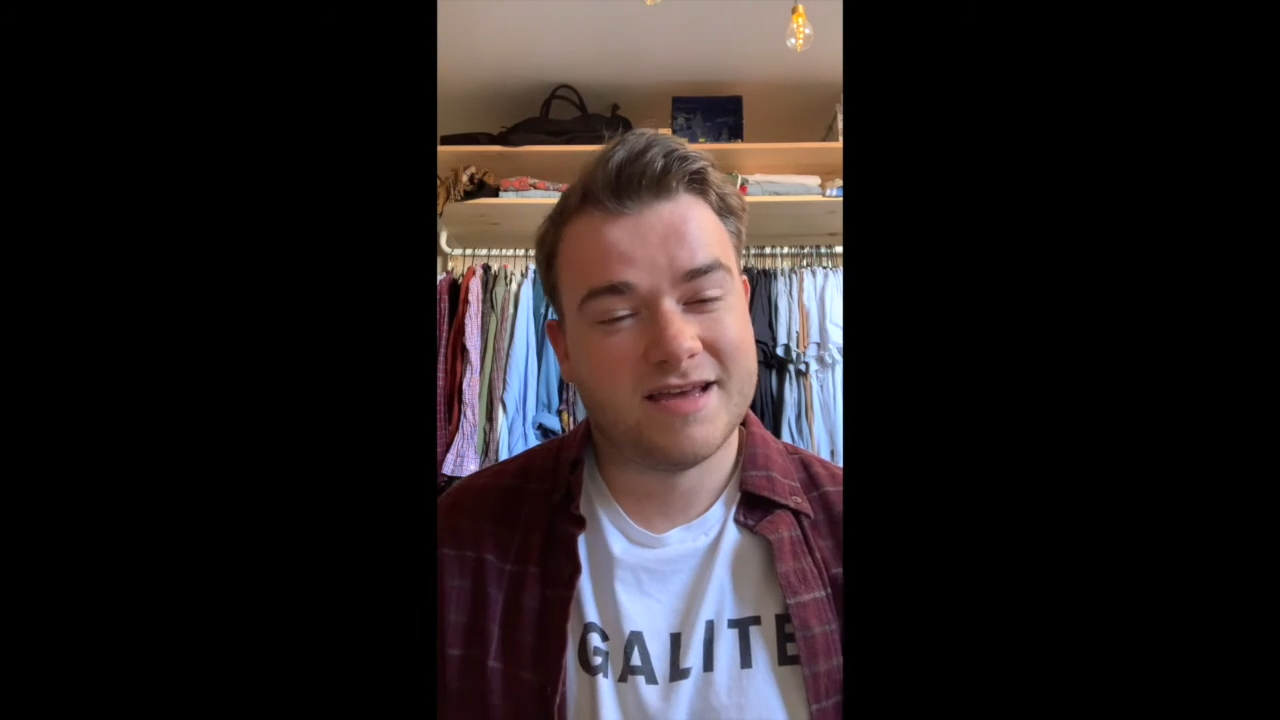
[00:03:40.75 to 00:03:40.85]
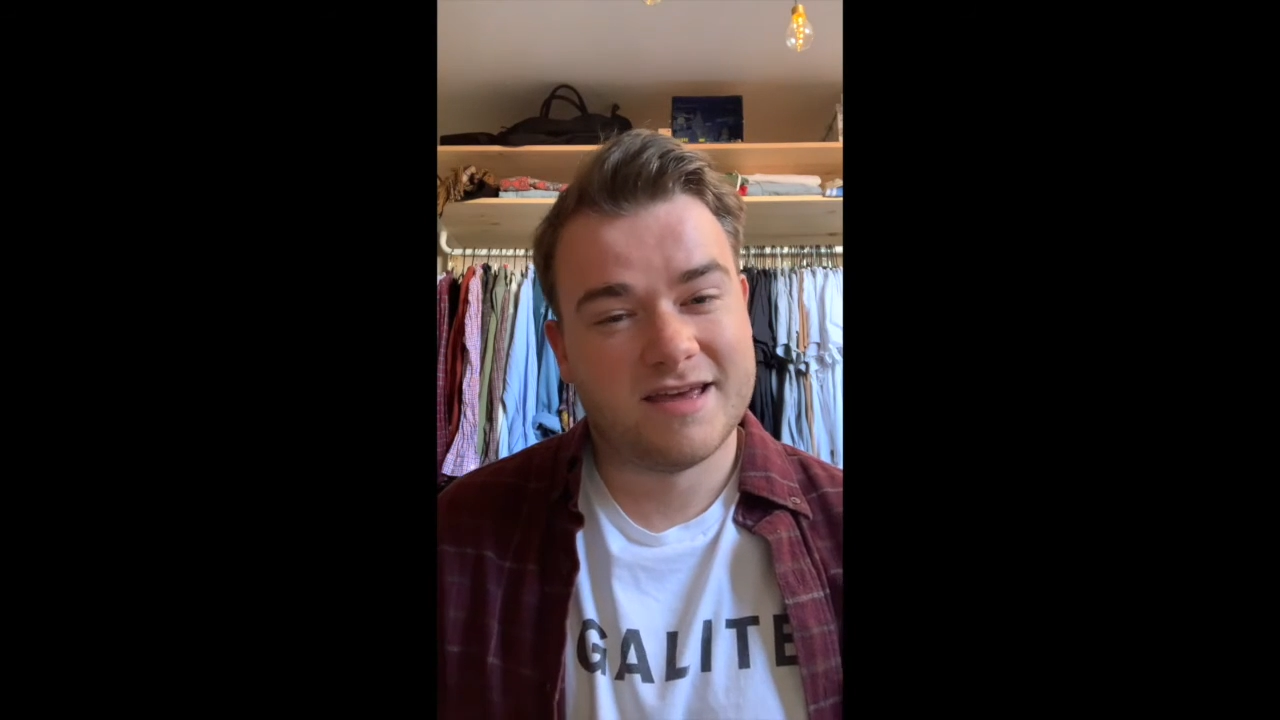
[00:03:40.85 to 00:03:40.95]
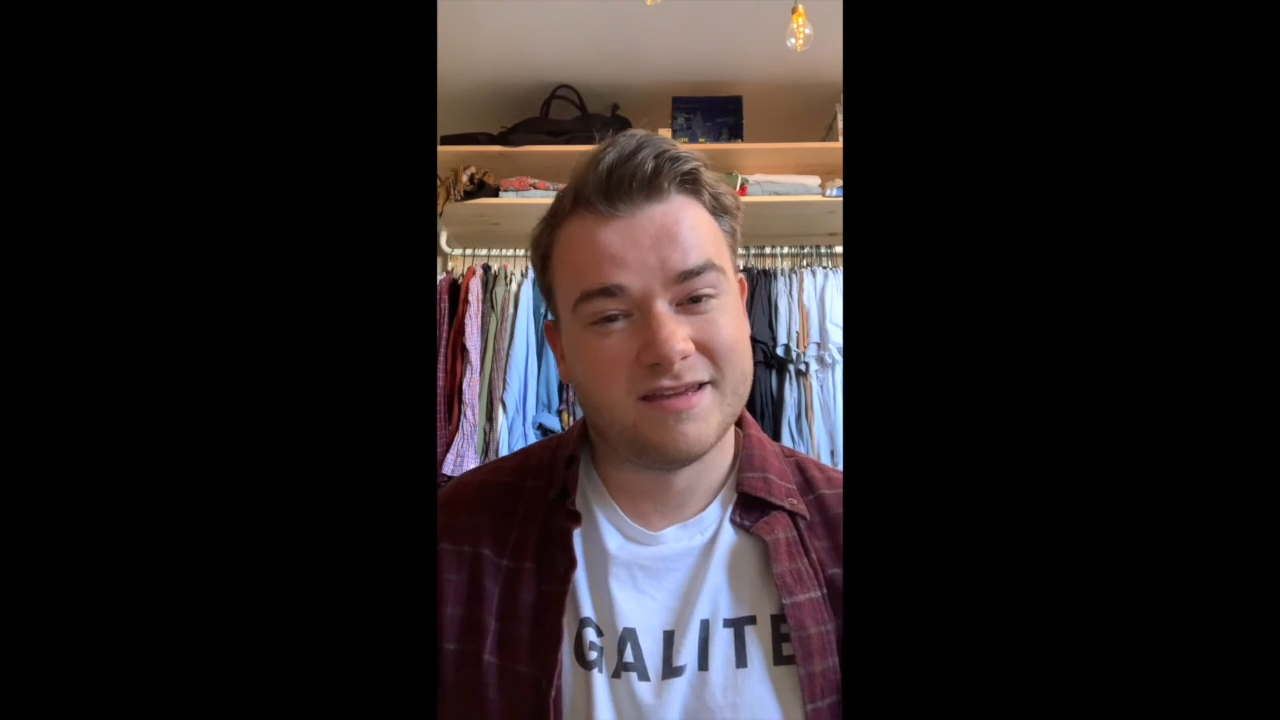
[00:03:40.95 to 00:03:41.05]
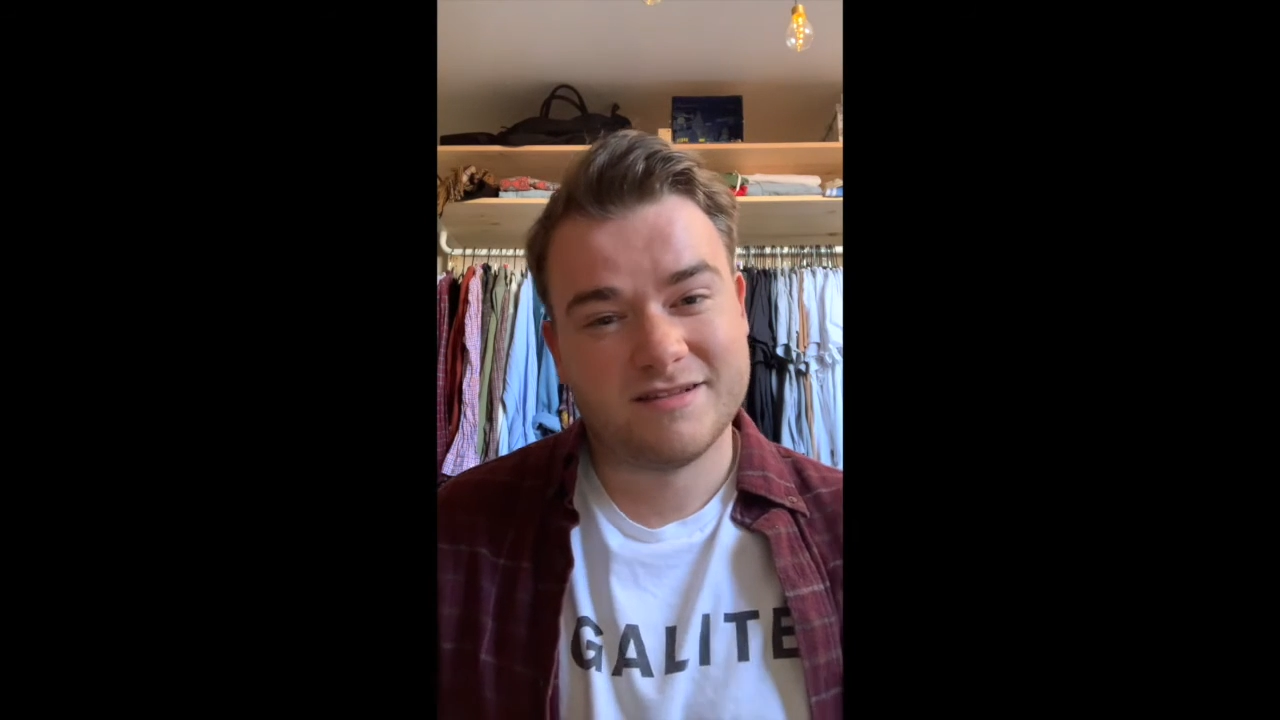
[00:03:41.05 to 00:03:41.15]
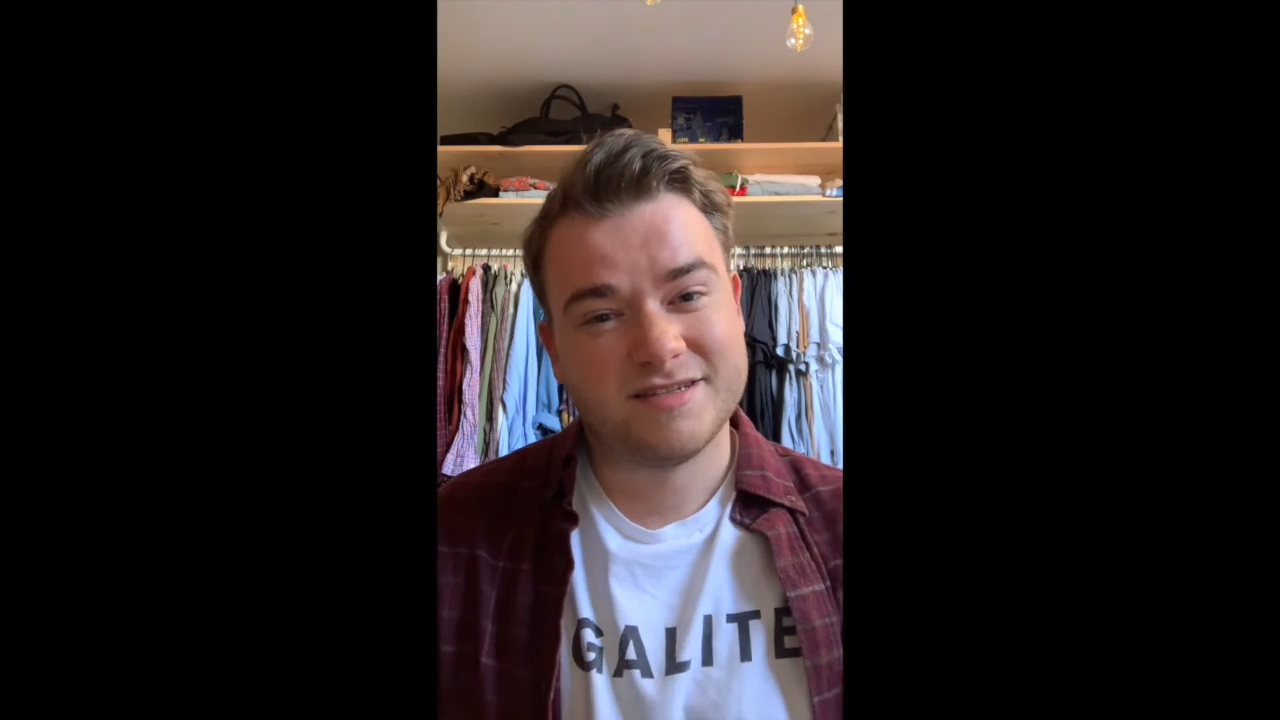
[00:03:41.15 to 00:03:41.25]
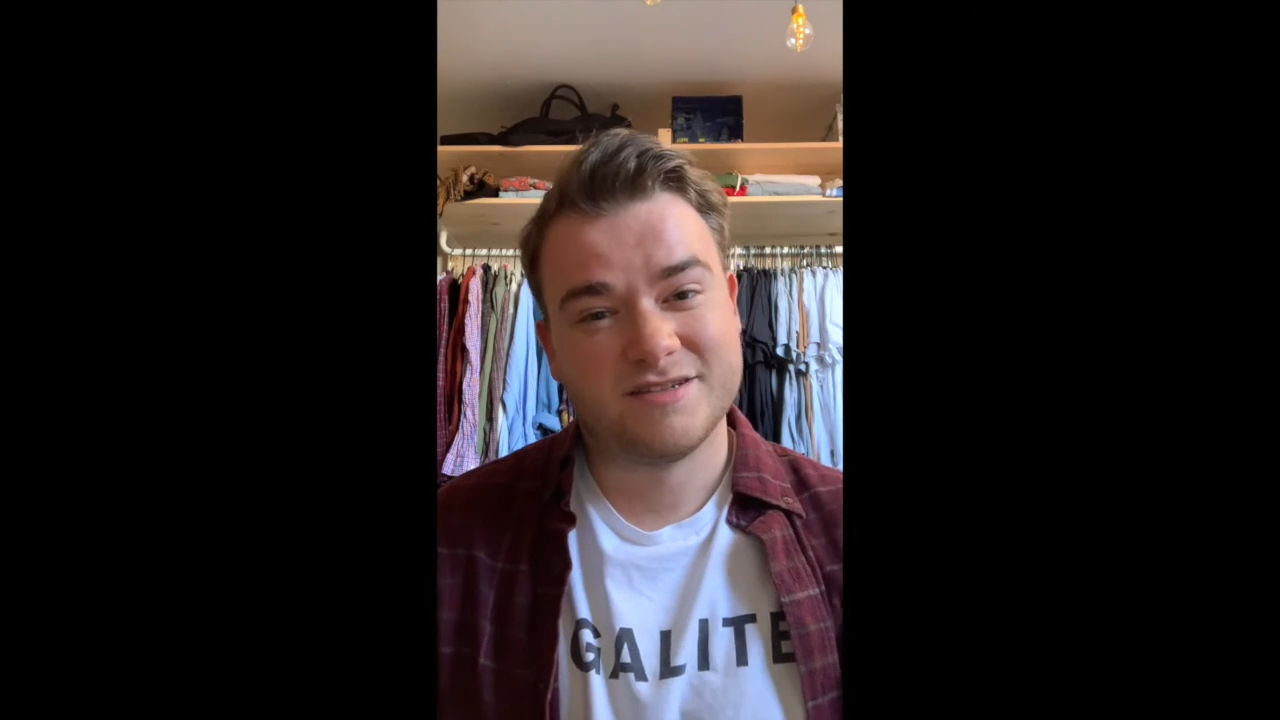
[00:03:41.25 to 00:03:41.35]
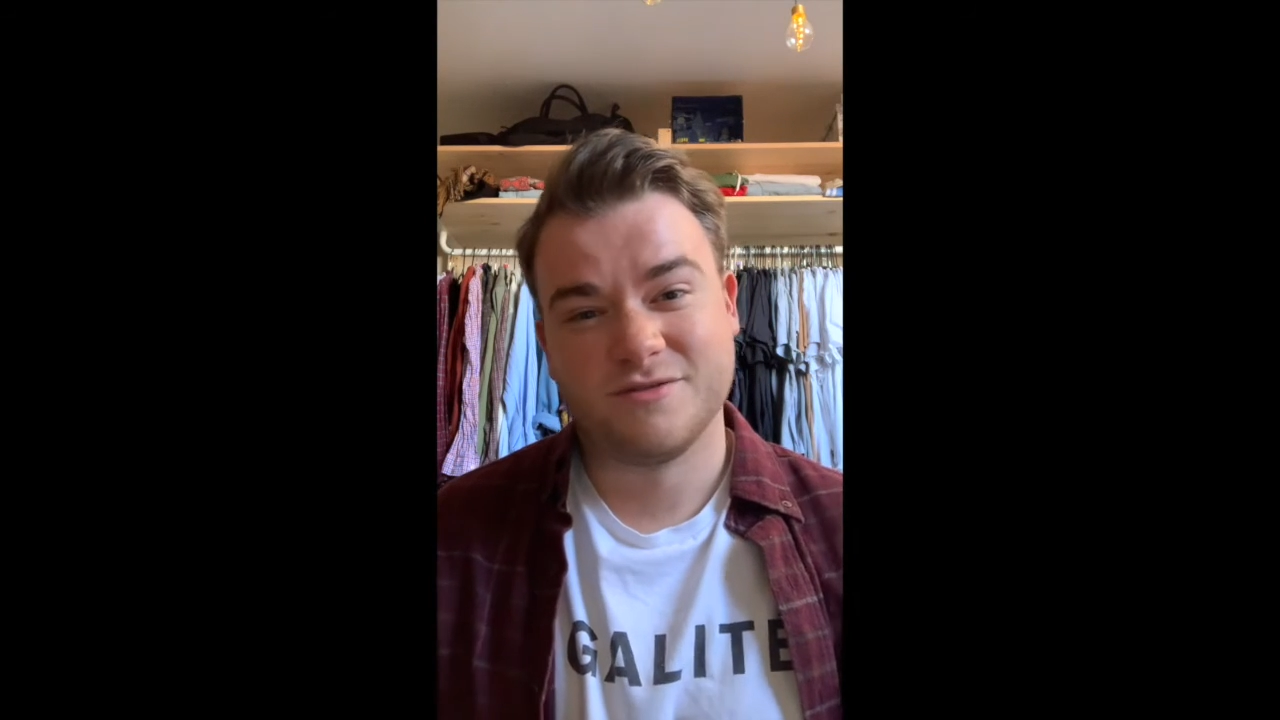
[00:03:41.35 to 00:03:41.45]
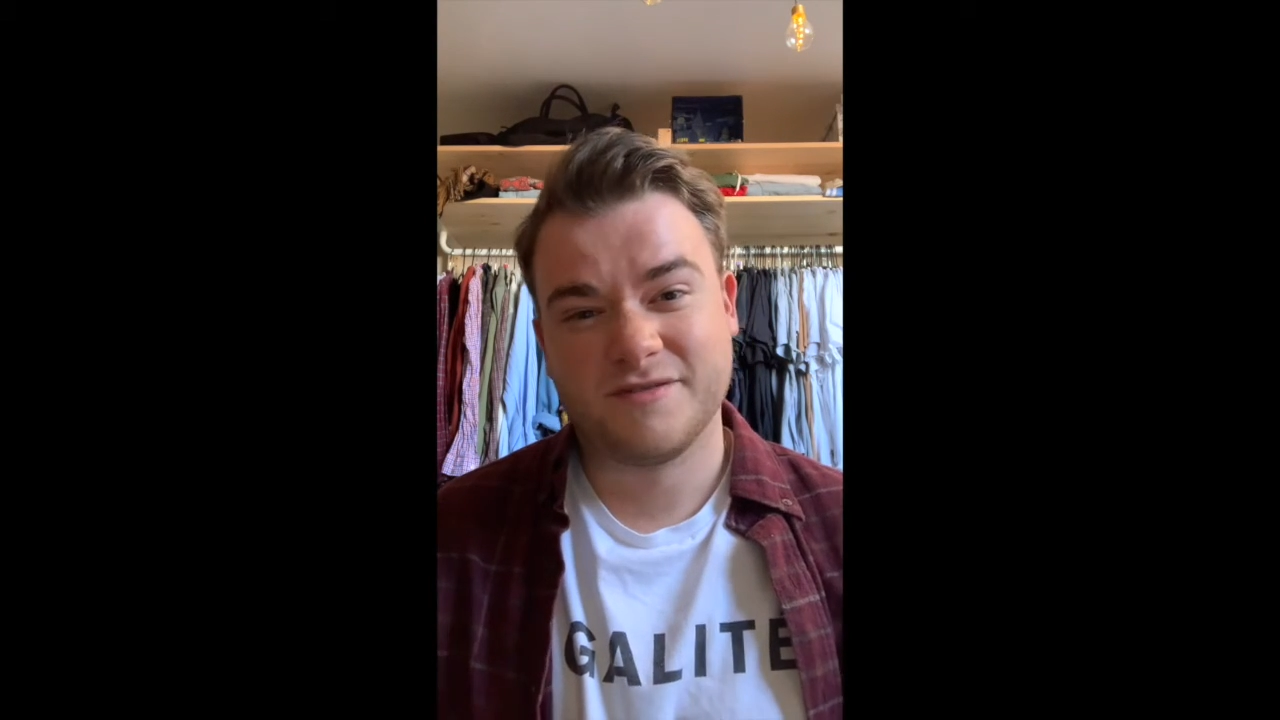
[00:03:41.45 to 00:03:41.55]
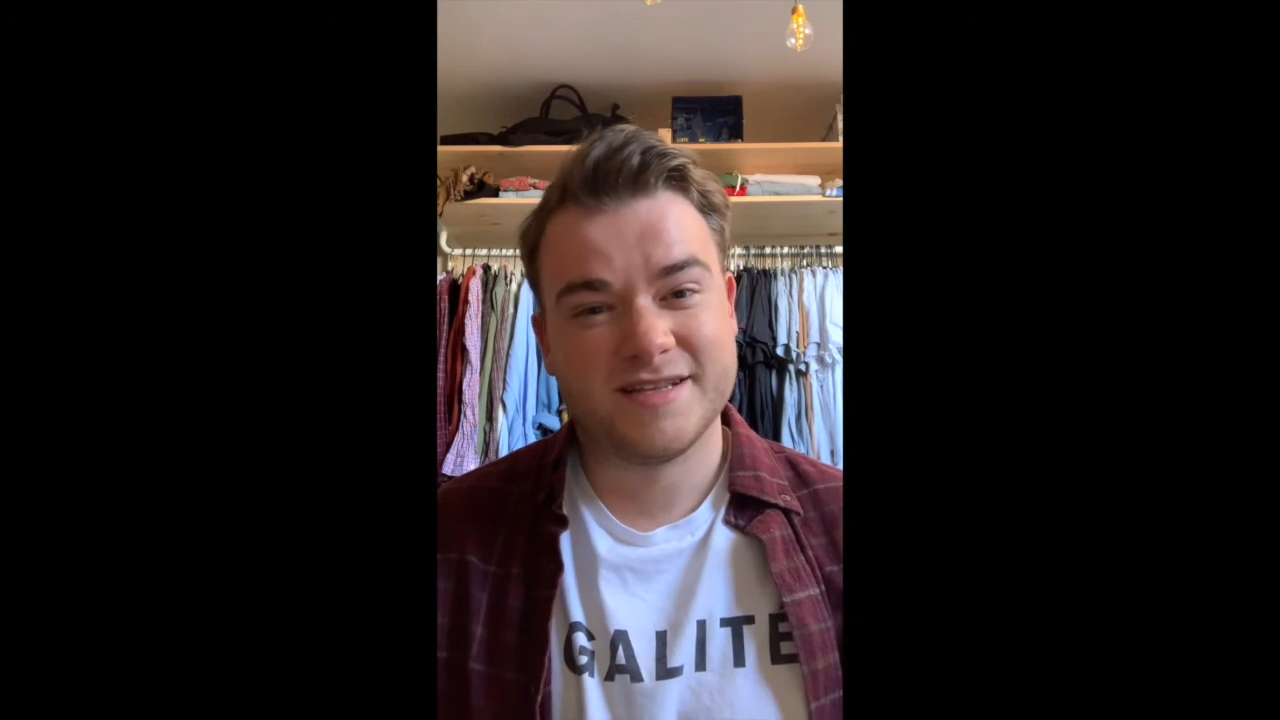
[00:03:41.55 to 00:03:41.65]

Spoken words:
day to sort of